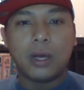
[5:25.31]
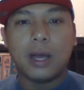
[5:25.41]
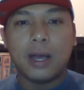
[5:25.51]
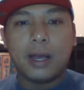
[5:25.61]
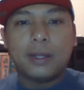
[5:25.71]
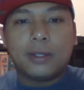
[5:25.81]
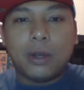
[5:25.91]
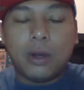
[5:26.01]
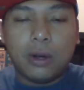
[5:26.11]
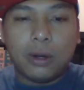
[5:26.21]
guys
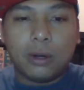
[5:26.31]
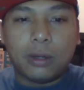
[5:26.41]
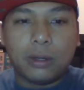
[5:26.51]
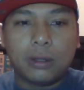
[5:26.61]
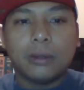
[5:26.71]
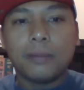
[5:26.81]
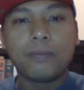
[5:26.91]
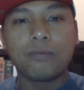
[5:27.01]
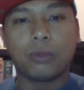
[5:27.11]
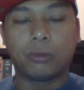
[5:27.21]
are
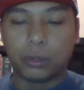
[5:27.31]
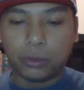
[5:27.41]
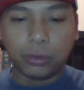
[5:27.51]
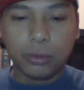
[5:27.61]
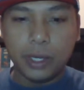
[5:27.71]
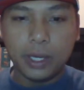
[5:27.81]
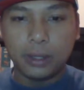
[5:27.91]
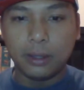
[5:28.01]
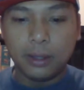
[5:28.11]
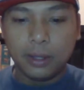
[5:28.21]

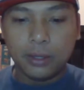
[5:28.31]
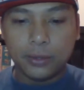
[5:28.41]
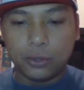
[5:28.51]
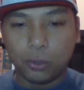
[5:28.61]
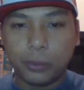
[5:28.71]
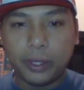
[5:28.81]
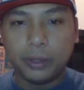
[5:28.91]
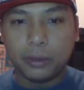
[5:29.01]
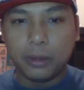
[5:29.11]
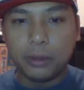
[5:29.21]
recruiting
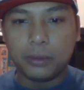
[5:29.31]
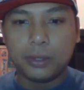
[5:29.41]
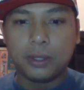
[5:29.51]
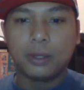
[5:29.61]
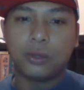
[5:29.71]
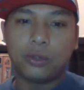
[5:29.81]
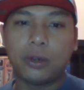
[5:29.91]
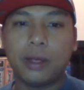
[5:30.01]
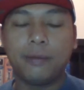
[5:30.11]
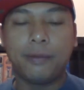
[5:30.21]
superheroes to try and